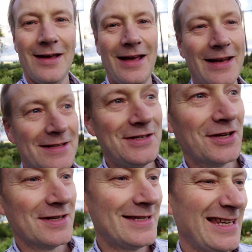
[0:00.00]
And as you
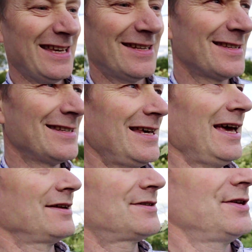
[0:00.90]
can see, it doesn't
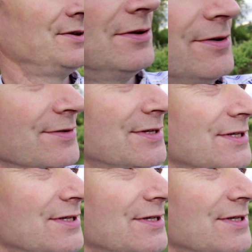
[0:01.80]
take too long to